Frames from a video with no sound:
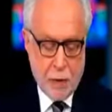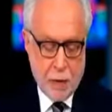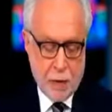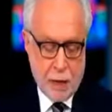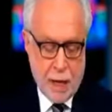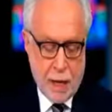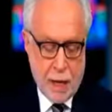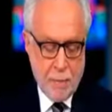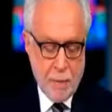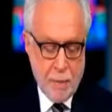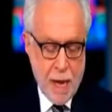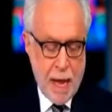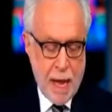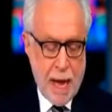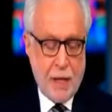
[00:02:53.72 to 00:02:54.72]
Rosenstein
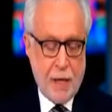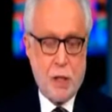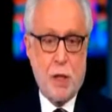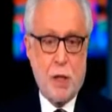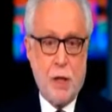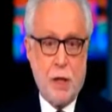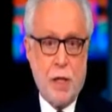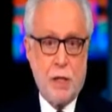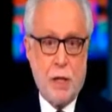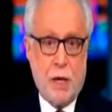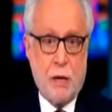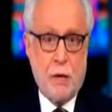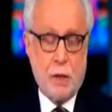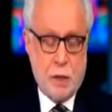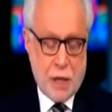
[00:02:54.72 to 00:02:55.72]
and Attorney
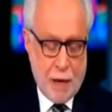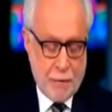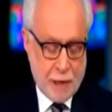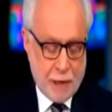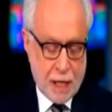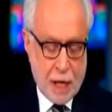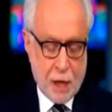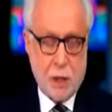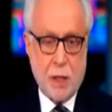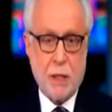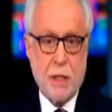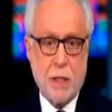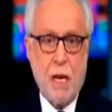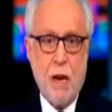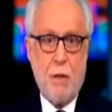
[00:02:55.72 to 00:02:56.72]
General Jeff
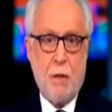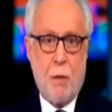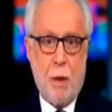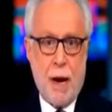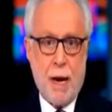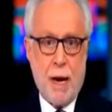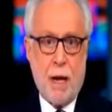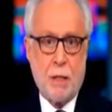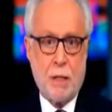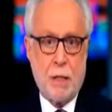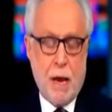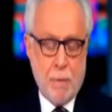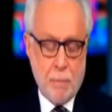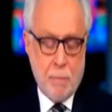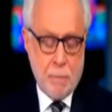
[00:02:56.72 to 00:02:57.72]
Sessions. The White House
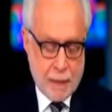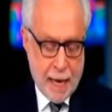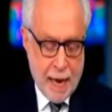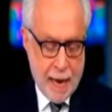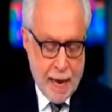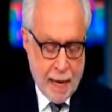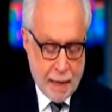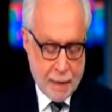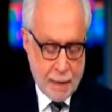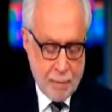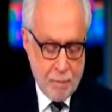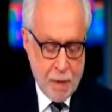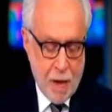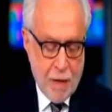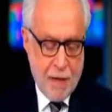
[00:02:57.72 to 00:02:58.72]
statements
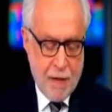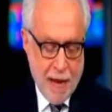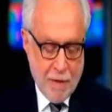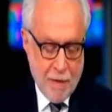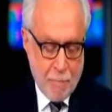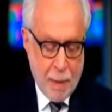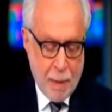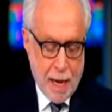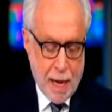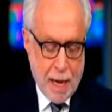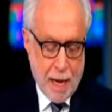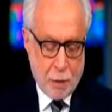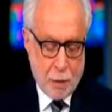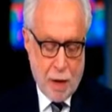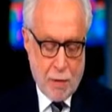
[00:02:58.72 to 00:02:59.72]
adds, the
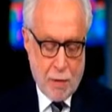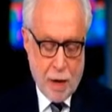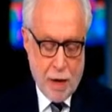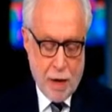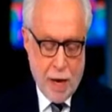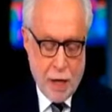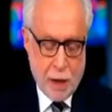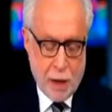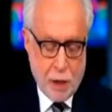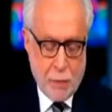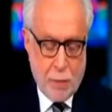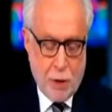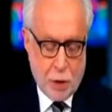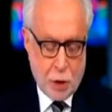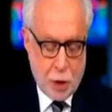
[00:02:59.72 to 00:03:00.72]
FBI is one of our
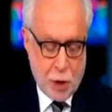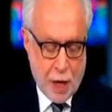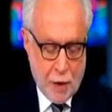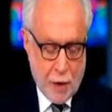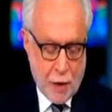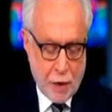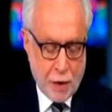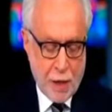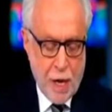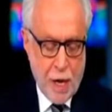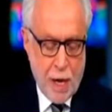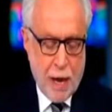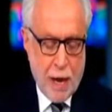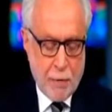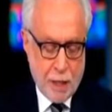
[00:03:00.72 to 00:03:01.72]
nation's most cherished
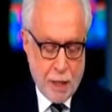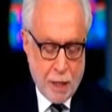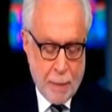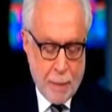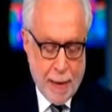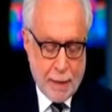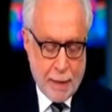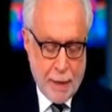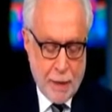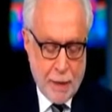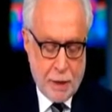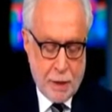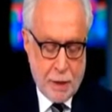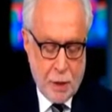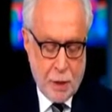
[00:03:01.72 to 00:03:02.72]
and respected
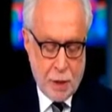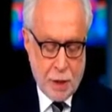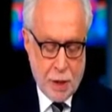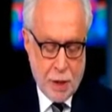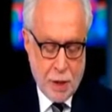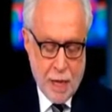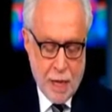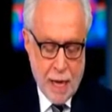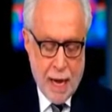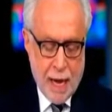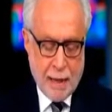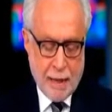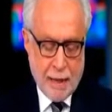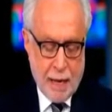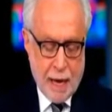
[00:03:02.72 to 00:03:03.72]
institutions,
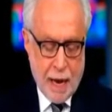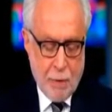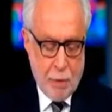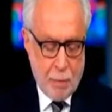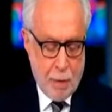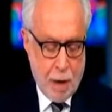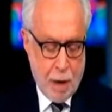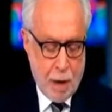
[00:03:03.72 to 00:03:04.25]
and today will